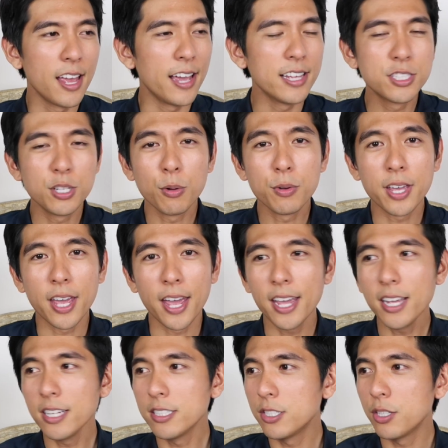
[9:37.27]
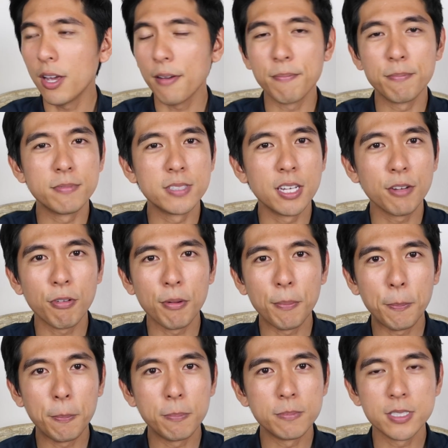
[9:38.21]
It's okay to have
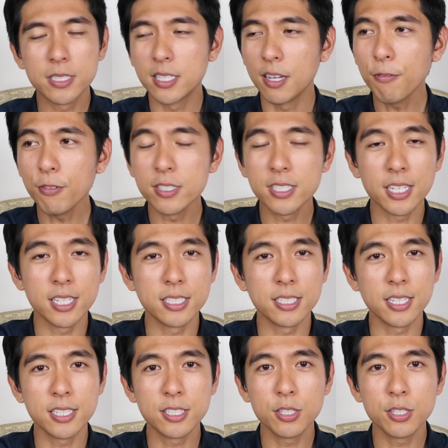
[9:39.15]
differences.